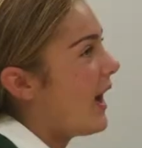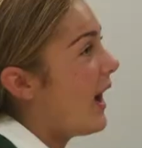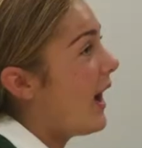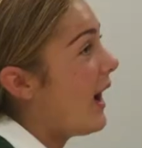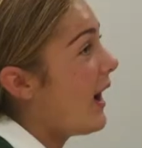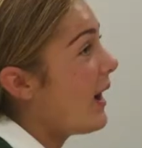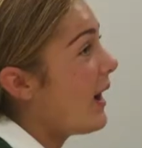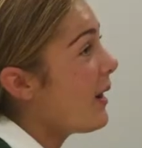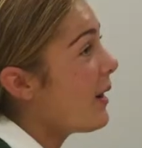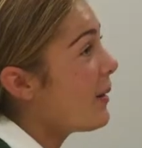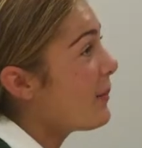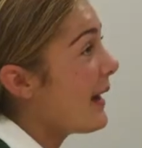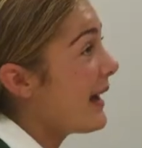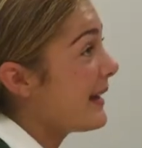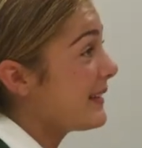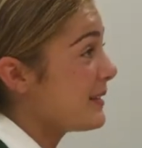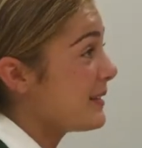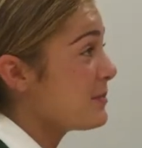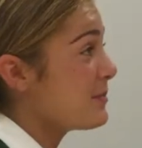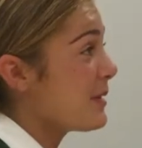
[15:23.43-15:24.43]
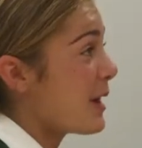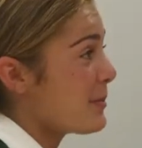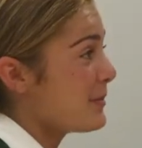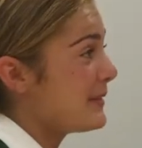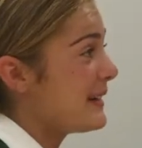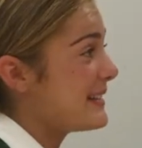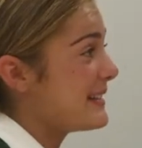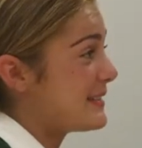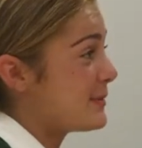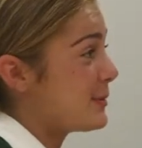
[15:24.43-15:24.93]
At the
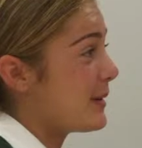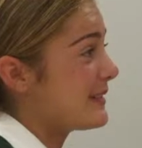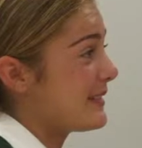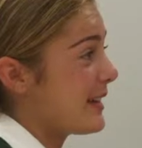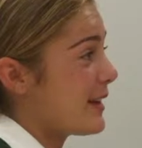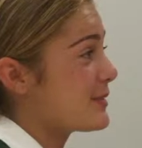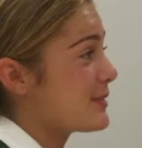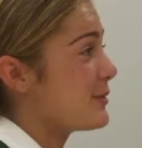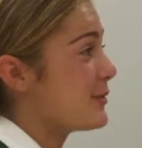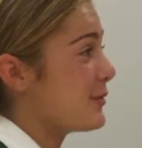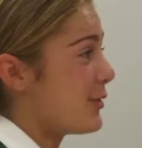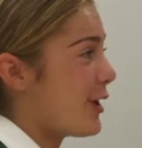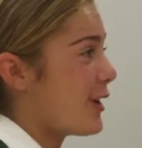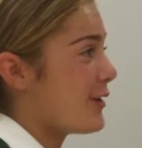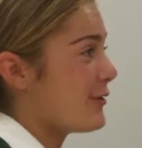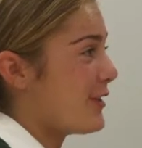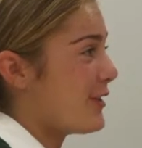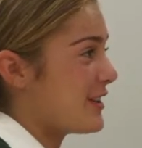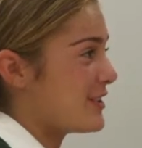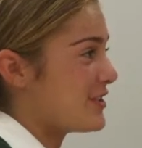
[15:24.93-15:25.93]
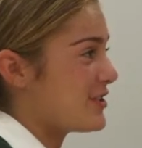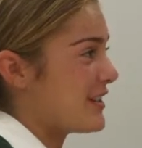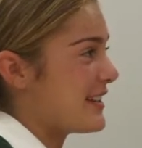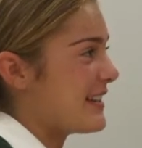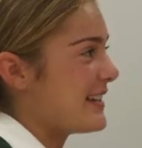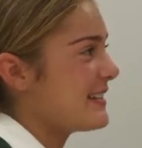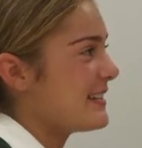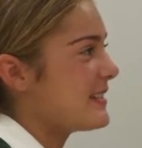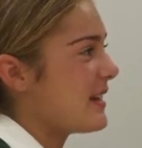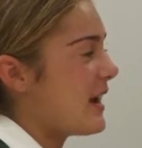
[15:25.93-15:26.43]
moment it's
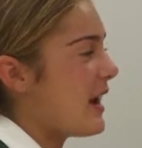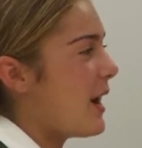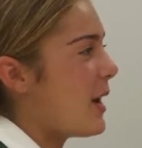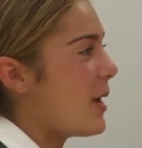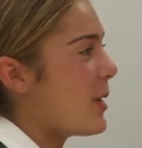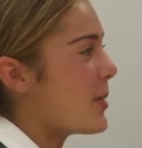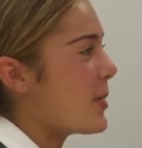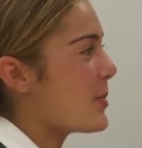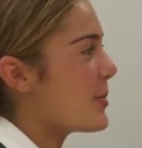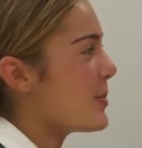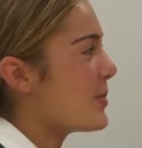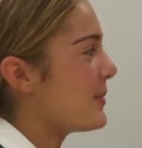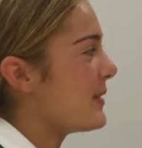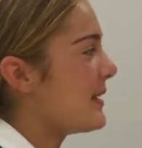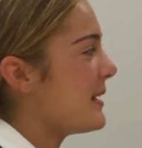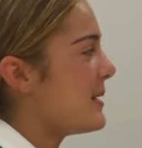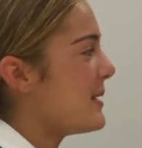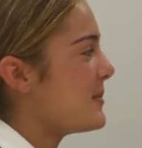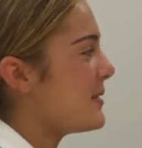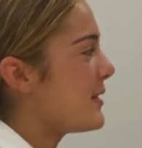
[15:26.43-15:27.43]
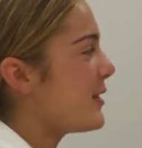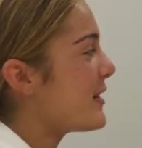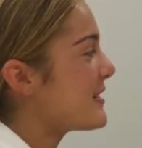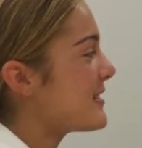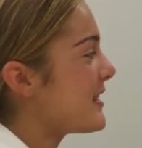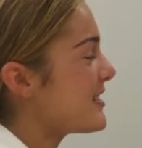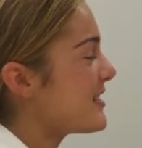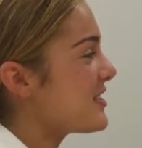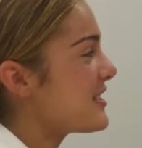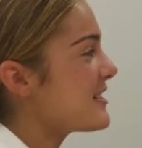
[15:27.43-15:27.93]
1,500 because
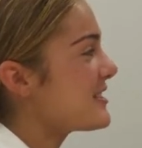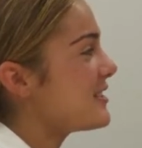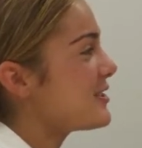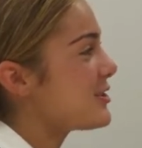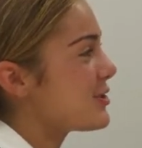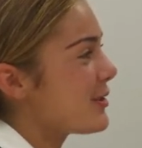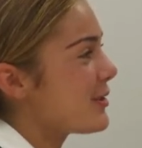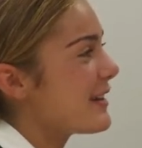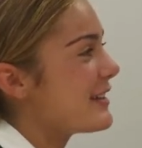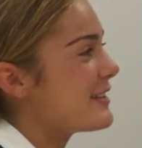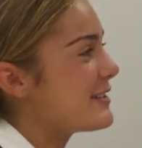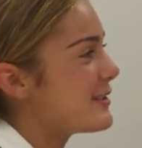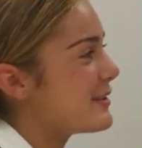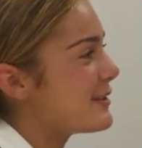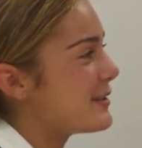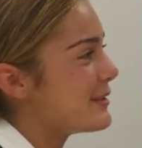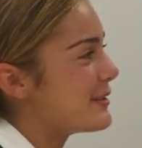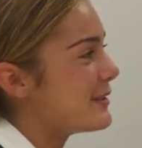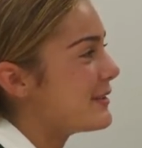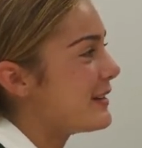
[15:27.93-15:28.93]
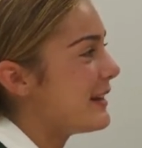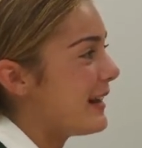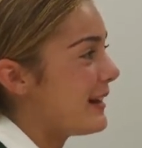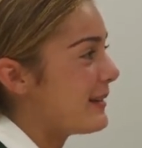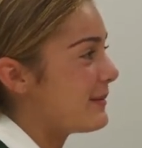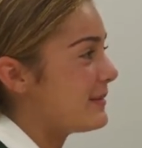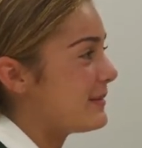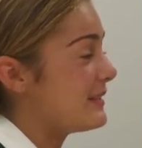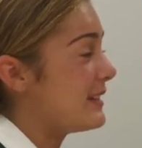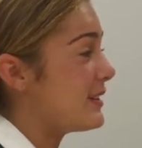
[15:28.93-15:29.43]
I just enjoyed
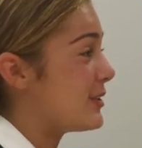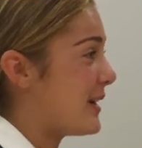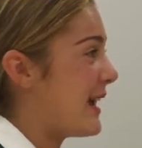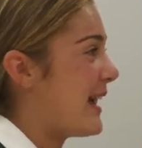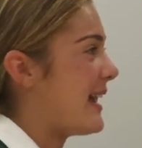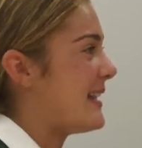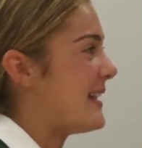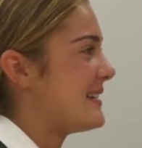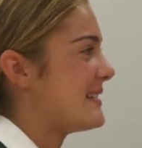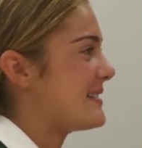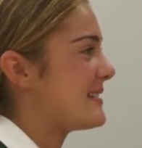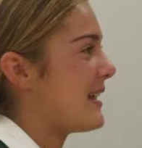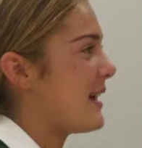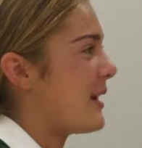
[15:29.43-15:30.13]
the race.